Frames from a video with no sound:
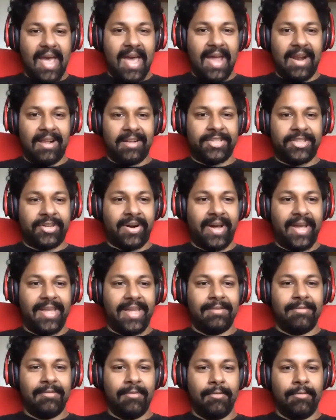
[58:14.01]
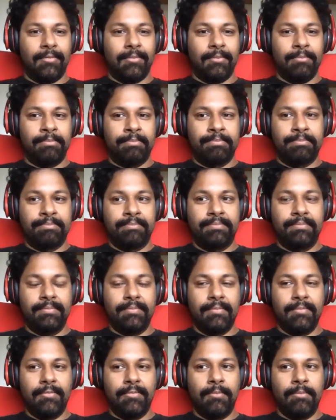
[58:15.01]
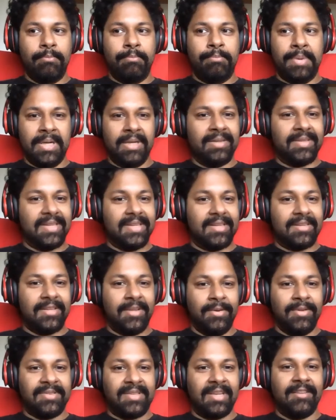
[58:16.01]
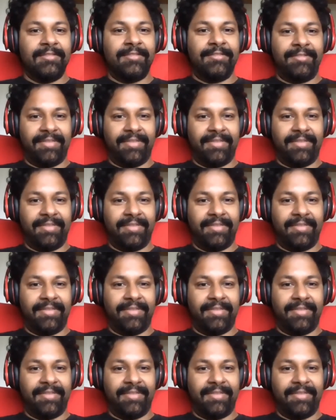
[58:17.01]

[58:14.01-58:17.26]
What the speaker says: And I'll try and build it using